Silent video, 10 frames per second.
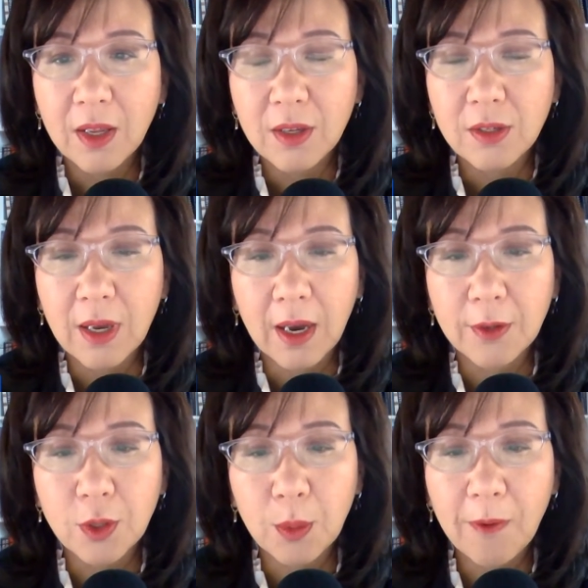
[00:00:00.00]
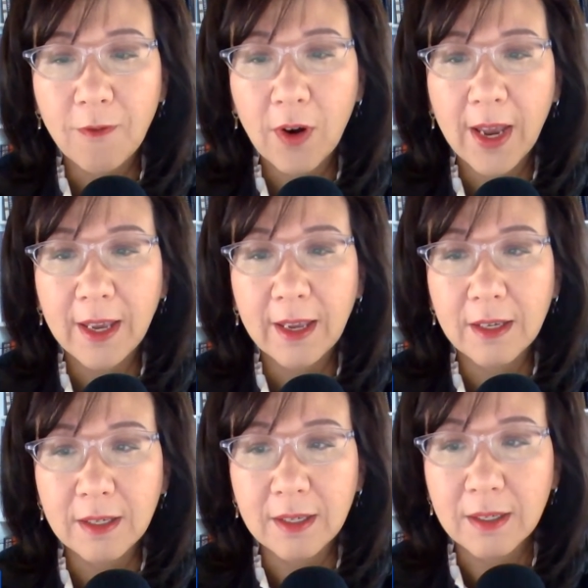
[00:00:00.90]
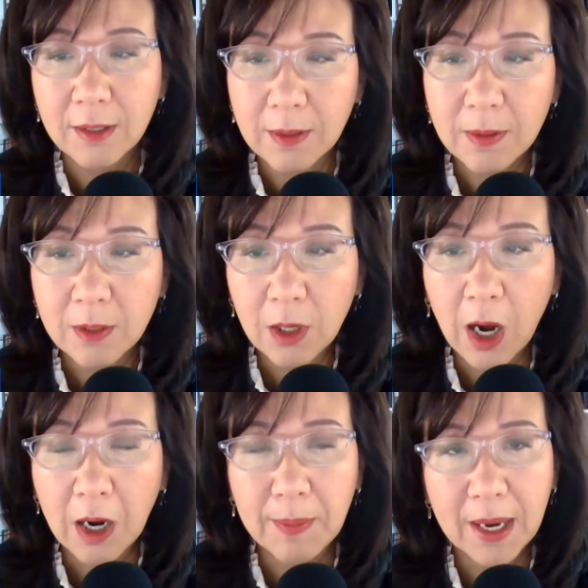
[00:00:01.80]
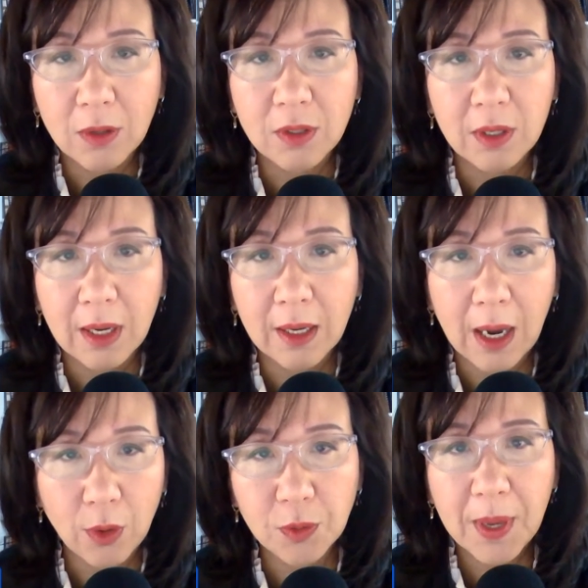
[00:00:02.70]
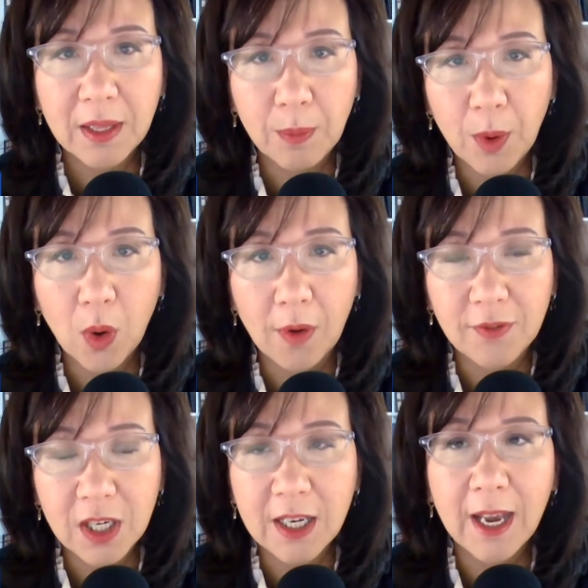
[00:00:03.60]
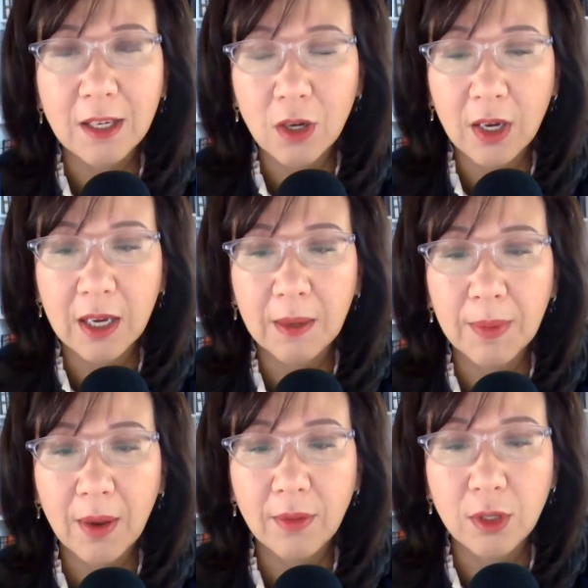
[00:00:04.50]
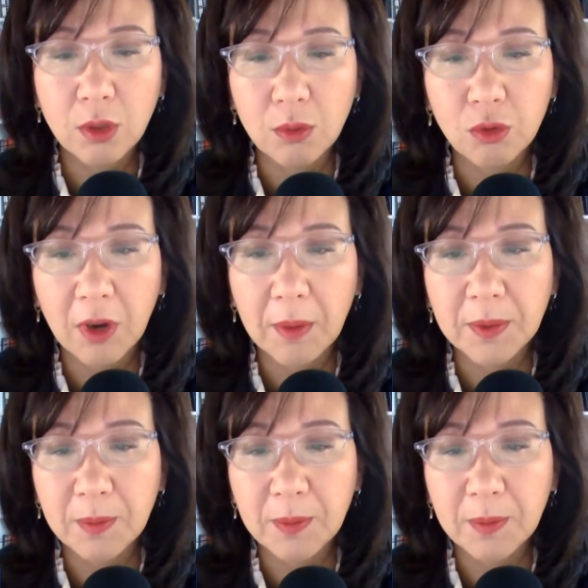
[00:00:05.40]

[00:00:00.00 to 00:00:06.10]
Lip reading: So before I talk about, I'll spend the bulk of tonight talking about the two trips.